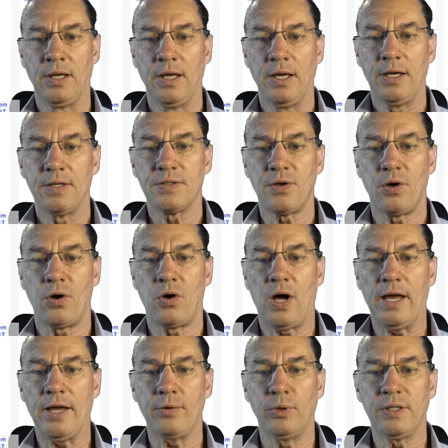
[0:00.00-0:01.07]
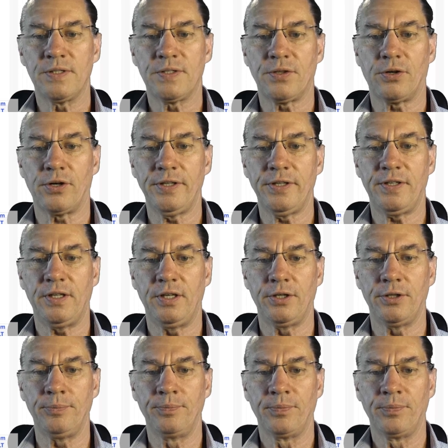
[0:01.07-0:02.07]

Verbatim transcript: So I will start here